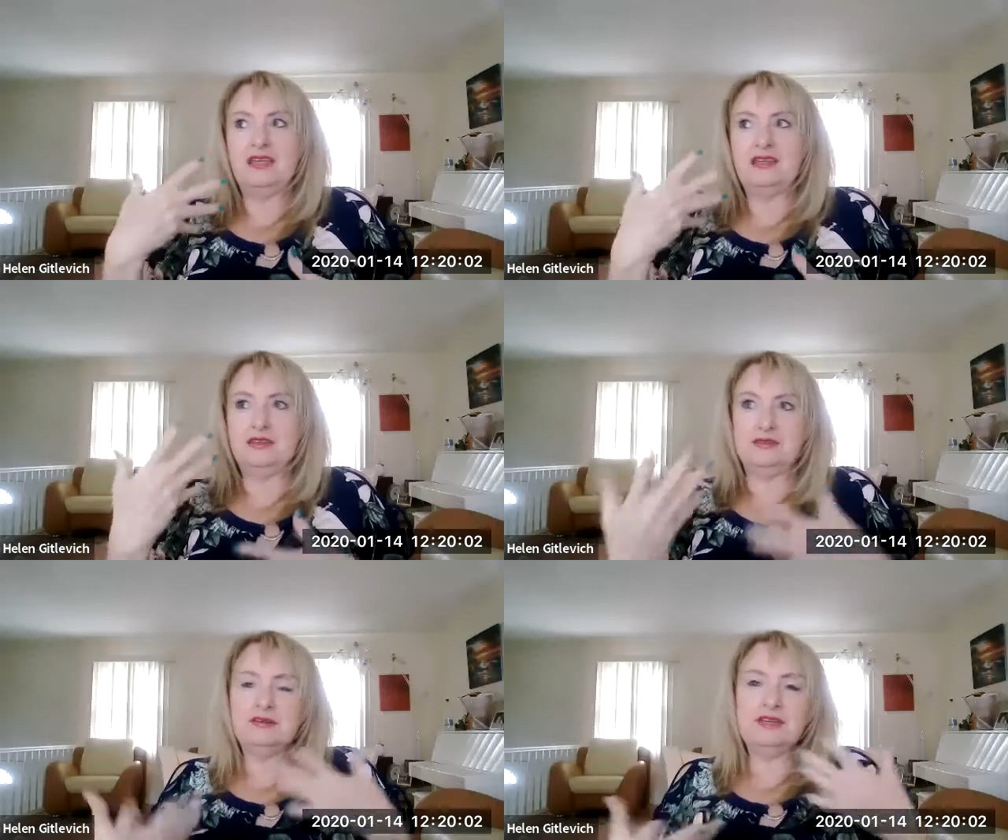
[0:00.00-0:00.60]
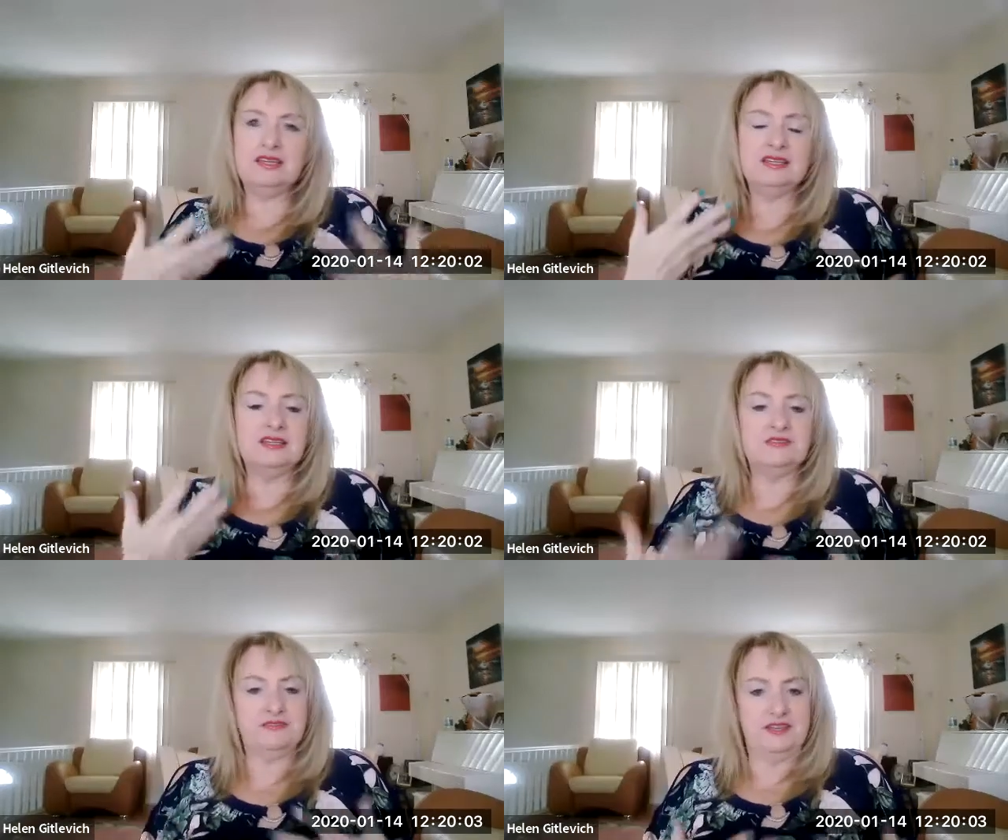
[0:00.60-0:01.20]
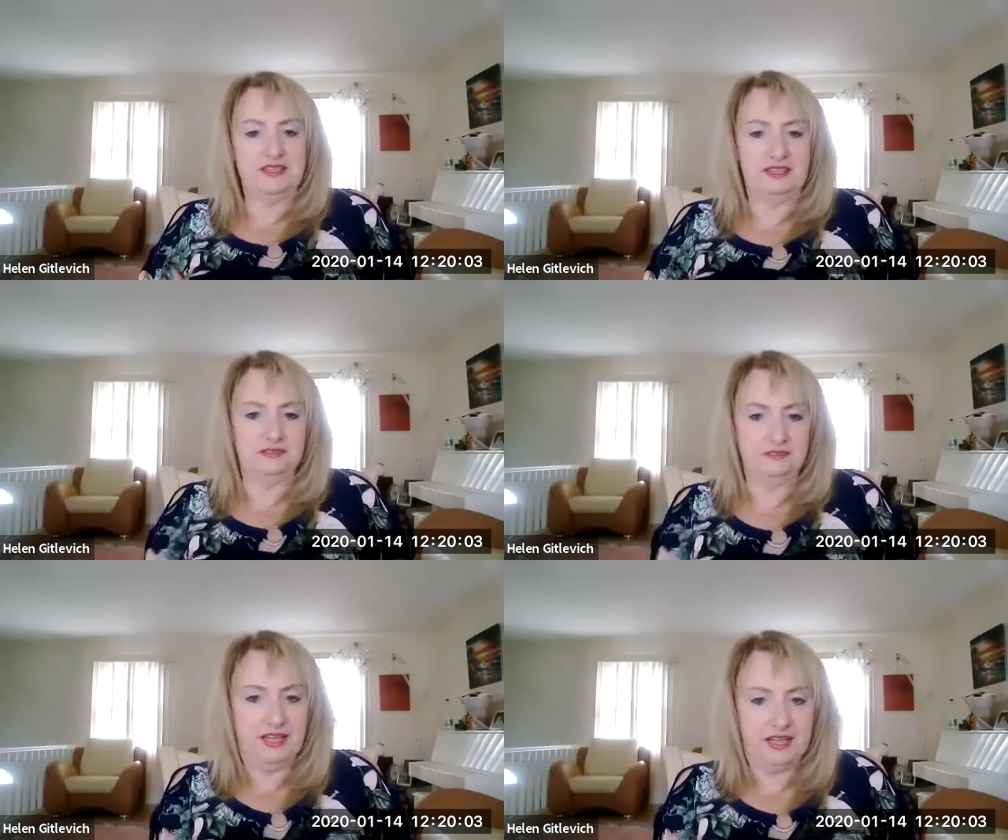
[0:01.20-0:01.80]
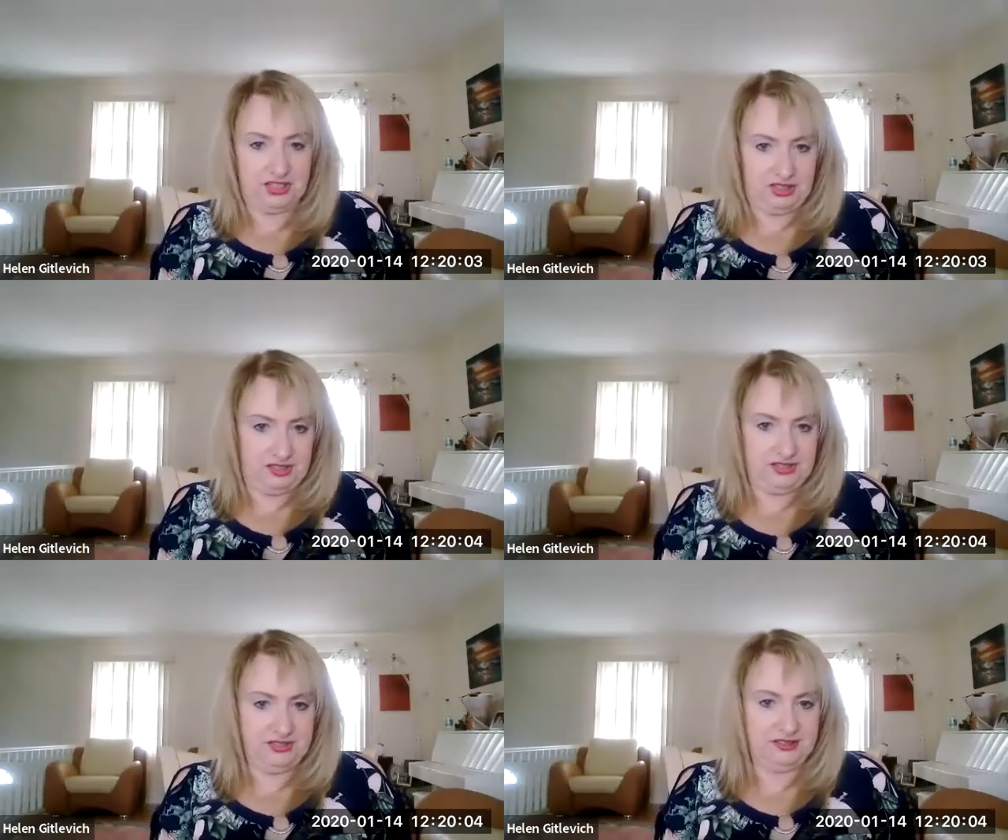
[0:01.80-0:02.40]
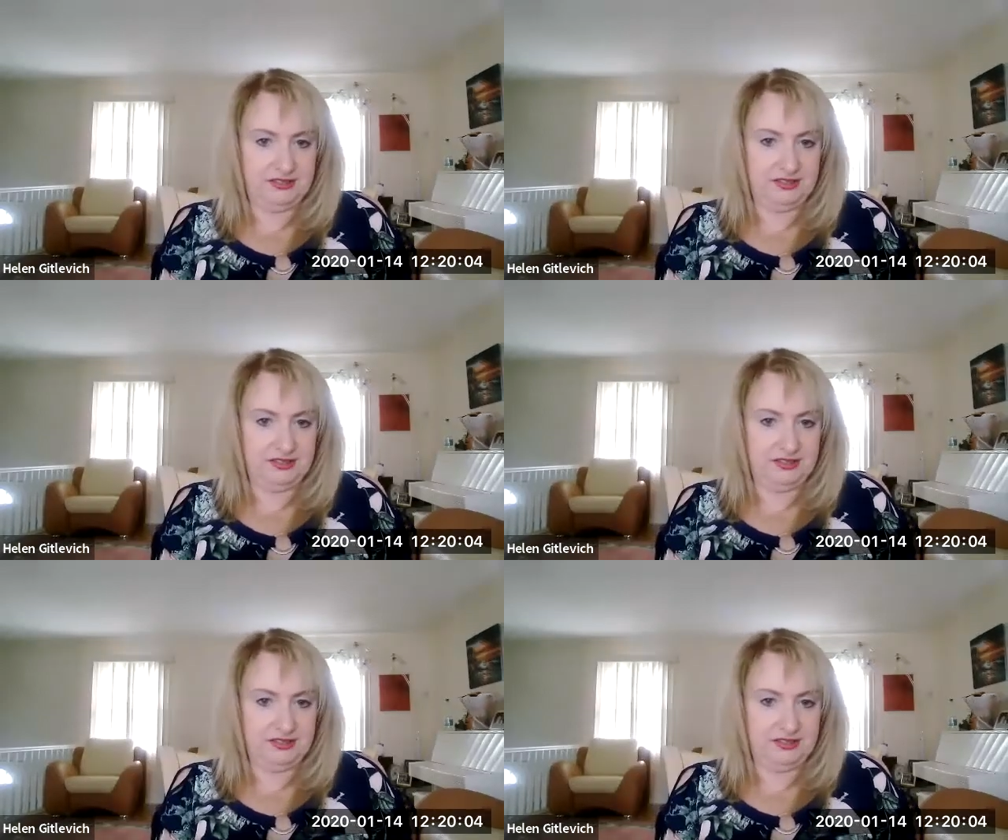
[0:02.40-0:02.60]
You're looking at the funny reflections.